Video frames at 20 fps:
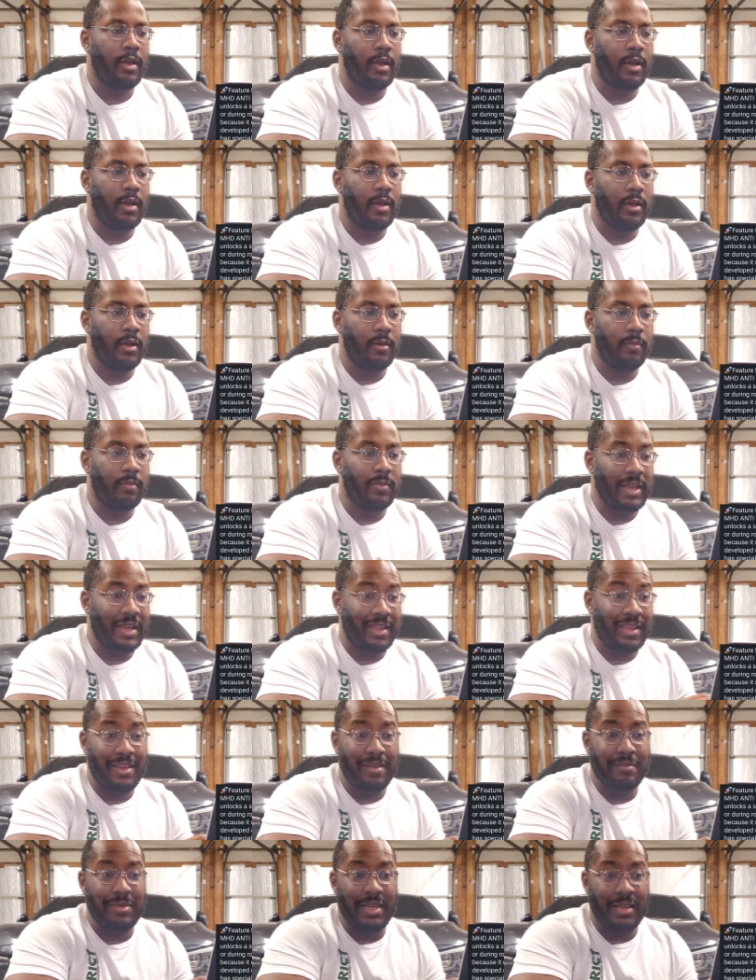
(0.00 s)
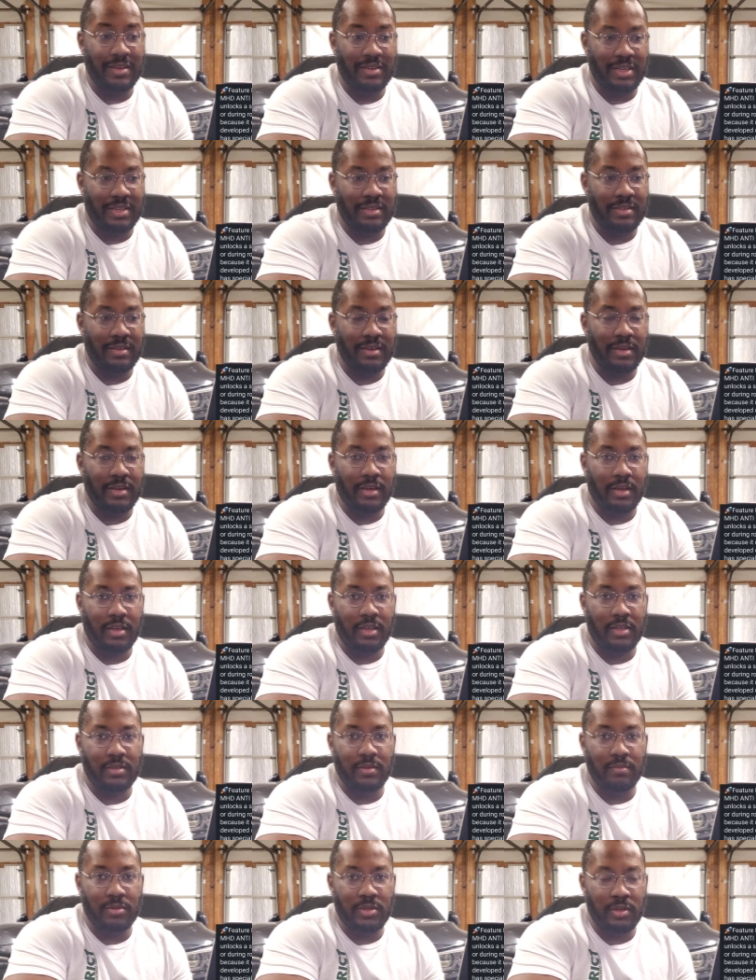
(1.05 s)
Um, that can be adjusted in a
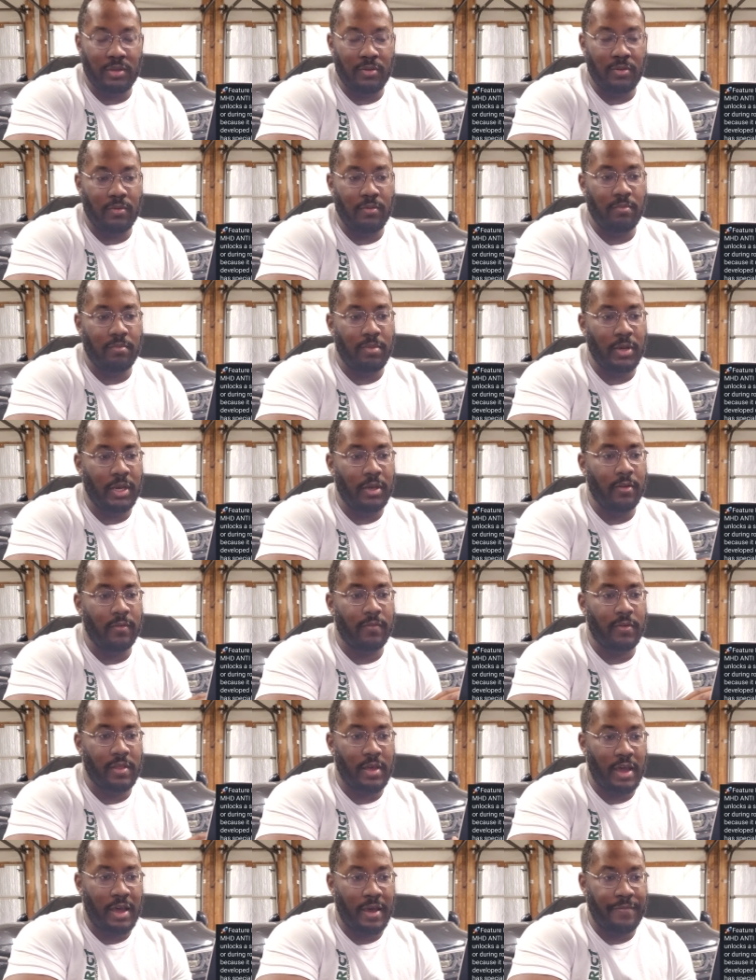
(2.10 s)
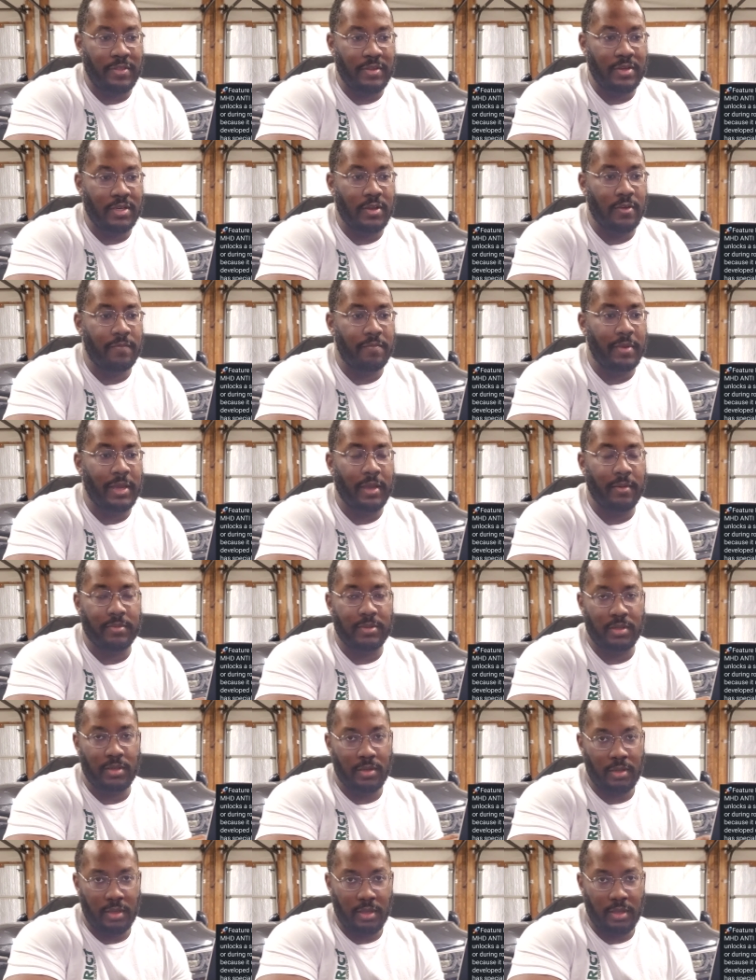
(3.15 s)
custom tune, but for the off the shelf maps,